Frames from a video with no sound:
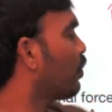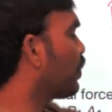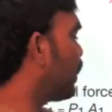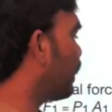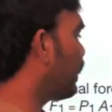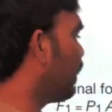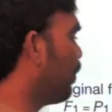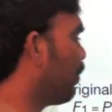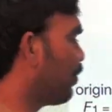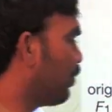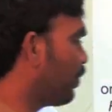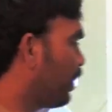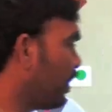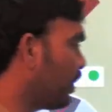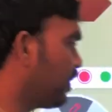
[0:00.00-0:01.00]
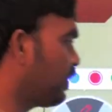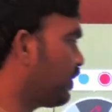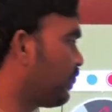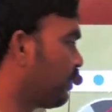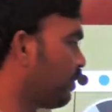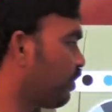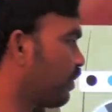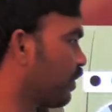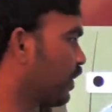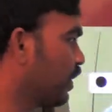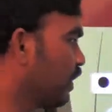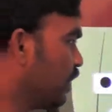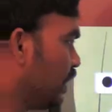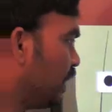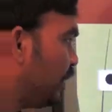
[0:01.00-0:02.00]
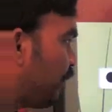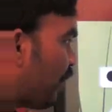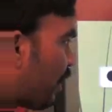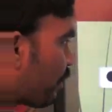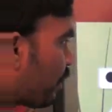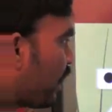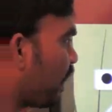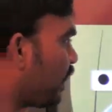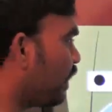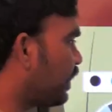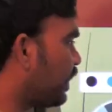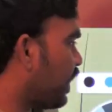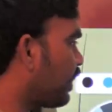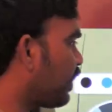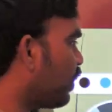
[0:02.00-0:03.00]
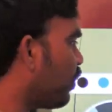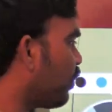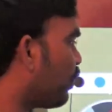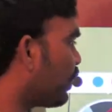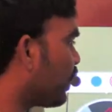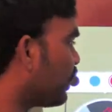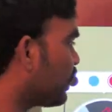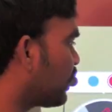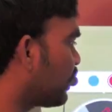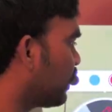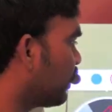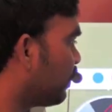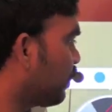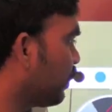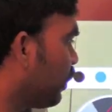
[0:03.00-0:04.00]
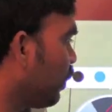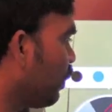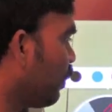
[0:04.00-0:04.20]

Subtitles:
1000 kilonewtons. If I apply 10 kilonewtons